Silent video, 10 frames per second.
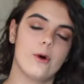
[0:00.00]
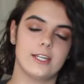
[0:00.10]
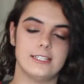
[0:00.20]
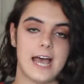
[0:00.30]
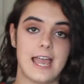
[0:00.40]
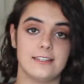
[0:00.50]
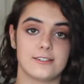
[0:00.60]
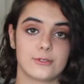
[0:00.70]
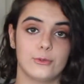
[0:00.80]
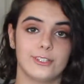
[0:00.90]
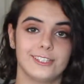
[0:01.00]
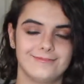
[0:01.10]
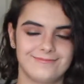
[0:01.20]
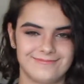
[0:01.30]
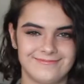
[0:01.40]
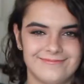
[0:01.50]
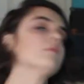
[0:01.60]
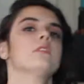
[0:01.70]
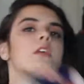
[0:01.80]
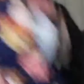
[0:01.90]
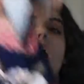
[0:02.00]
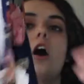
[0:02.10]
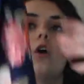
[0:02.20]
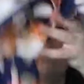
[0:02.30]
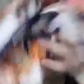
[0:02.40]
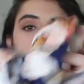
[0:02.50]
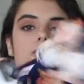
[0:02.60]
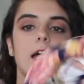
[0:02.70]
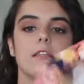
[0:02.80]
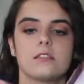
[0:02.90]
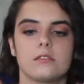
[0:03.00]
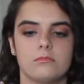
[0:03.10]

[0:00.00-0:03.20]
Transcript: want to die in school. A homecoming dress.